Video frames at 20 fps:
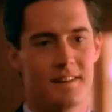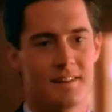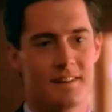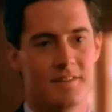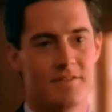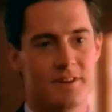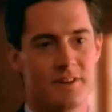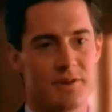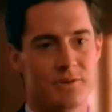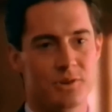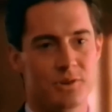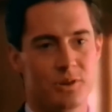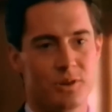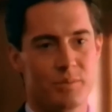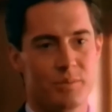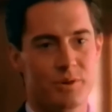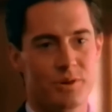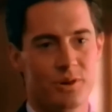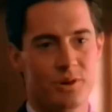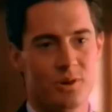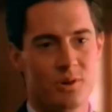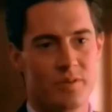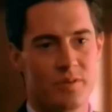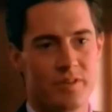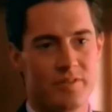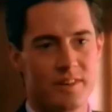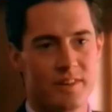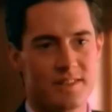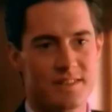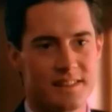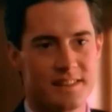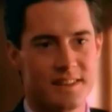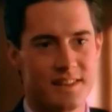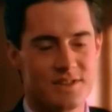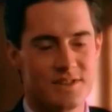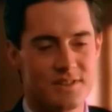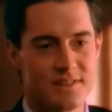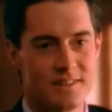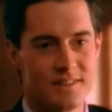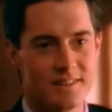Federal Bureau of
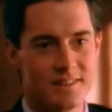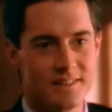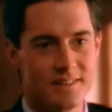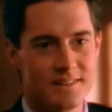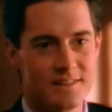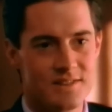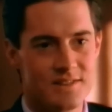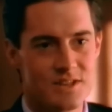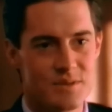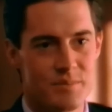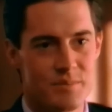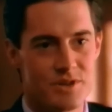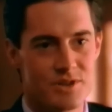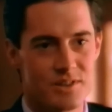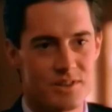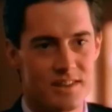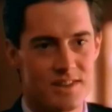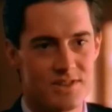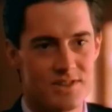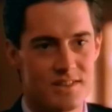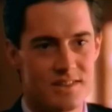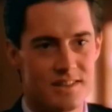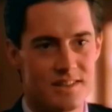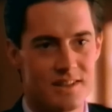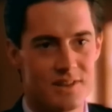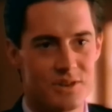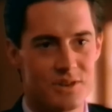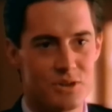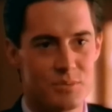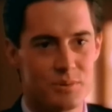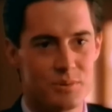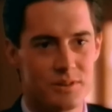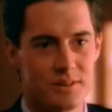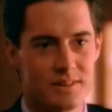Investigation, Special Agent Dale Cooper.